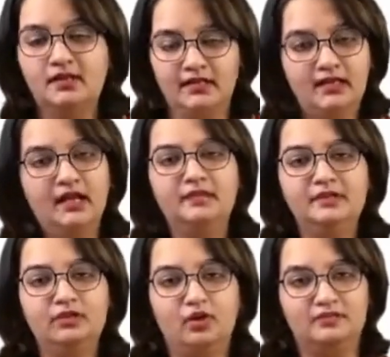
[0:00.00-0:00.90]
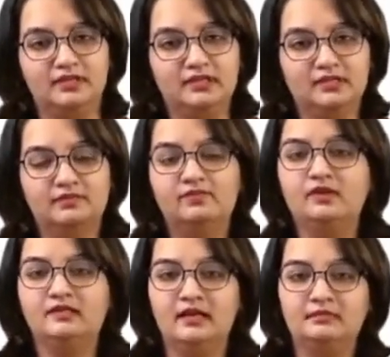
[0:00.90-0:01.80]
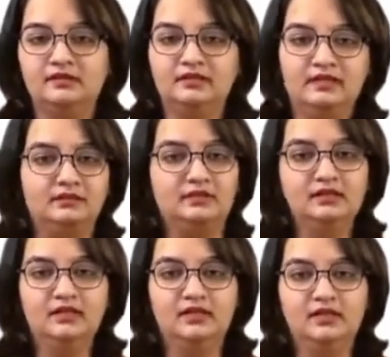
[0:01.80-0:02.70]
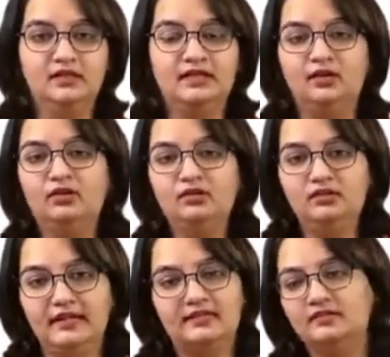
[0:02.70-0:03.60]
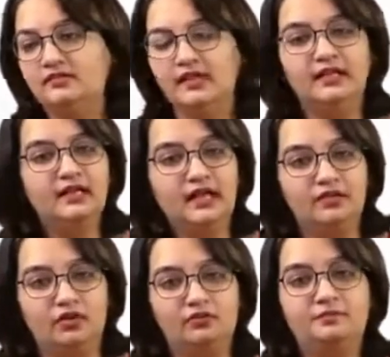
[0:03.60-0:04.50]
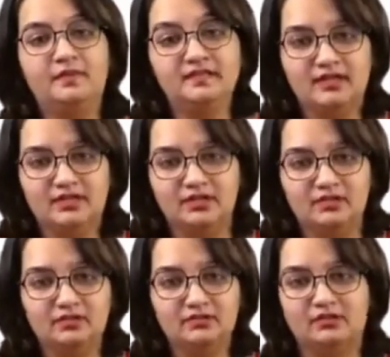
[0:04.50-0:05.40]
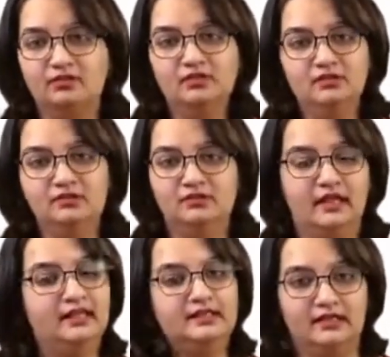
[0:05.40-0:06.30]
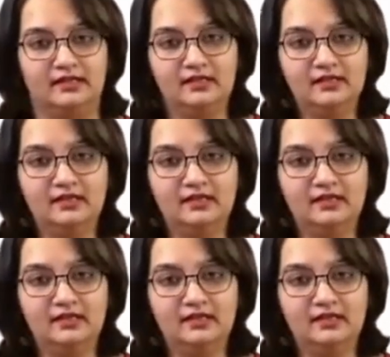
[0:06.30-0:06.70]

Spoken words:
Inanimate objects, for example, the table, cannot exert any kind of possession on anything.